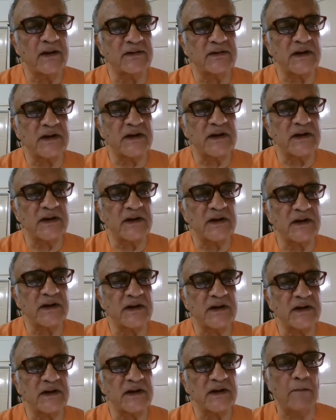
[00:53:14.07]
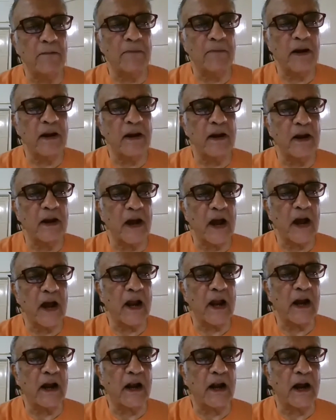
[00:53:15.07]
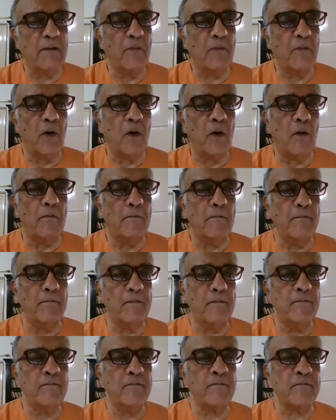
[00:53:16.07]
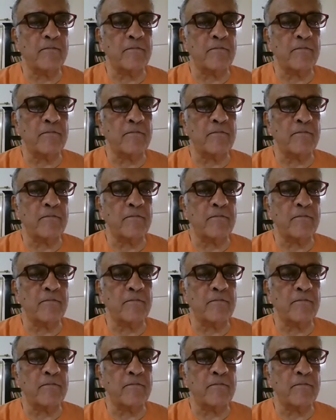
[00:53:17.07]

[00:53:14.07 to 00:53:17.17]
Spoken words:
He said, after that, maybe I'll come home.